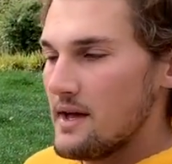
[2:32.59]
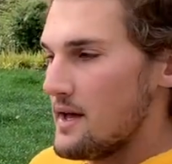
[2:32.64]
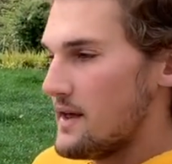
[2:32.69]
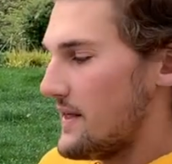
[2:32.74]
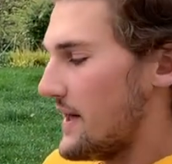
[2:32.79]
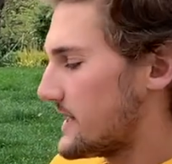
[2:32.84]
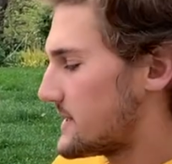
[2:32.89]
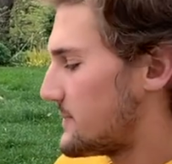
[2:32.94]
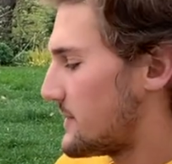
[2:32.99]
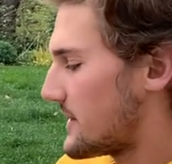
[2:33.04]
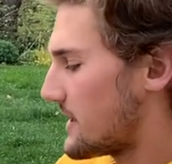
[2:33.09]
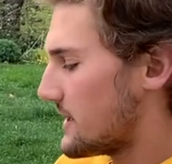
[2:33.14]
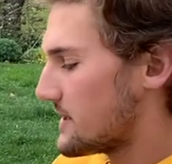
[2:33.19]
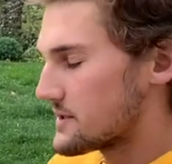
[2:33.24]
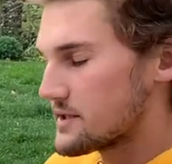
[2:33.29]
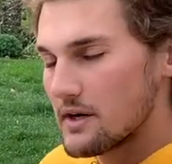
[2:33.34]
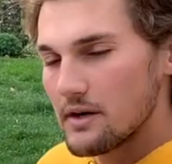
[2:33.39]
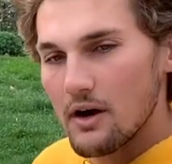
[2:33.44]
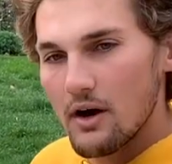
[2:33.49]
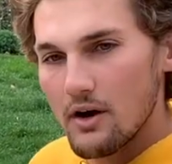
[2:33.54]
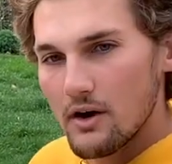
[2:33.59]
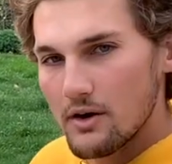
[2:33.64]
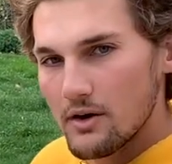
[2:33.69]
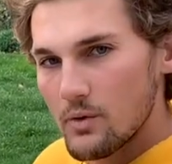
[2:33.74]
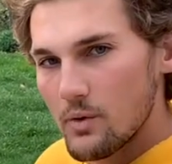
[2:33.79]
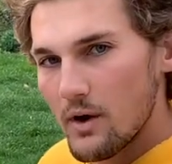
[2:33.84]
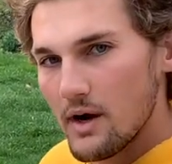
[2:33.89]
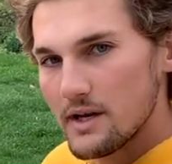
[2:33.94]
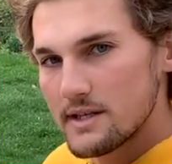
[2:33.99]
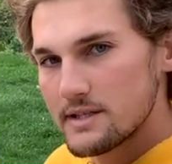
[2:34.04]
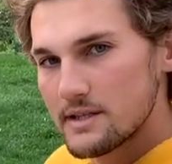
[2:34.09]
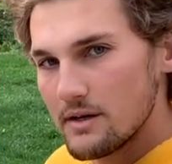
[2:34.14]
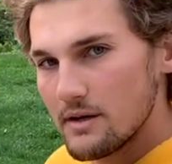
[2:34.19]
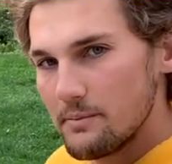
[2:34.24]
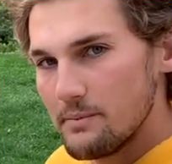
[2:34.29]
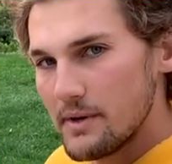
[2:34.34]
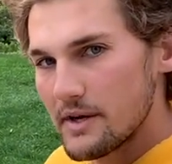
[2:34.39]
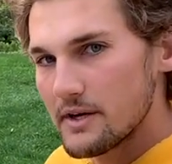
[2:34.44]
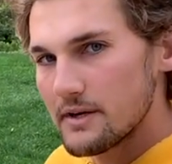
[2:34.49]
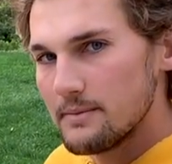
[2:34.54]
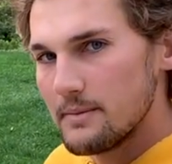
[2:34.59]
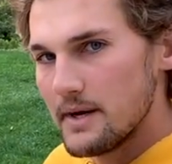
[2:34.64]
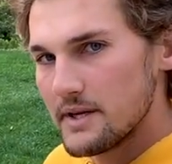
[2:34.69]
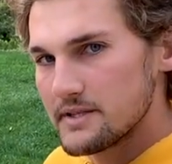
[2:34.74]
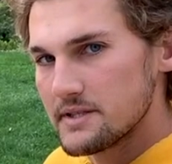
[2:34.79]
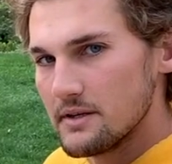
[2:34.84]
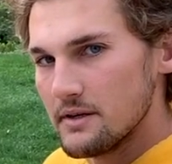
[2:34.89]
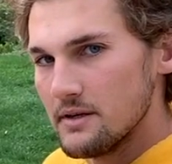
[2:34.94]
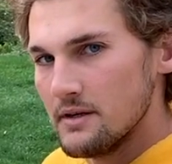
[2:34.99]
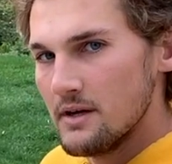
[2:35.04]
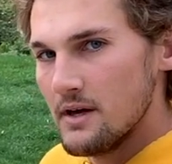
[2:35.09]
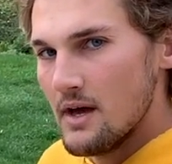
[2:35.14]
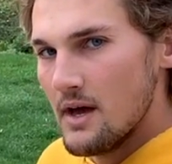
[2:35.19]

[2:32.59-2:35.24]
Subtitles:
That's because our quads are a bigger muscle,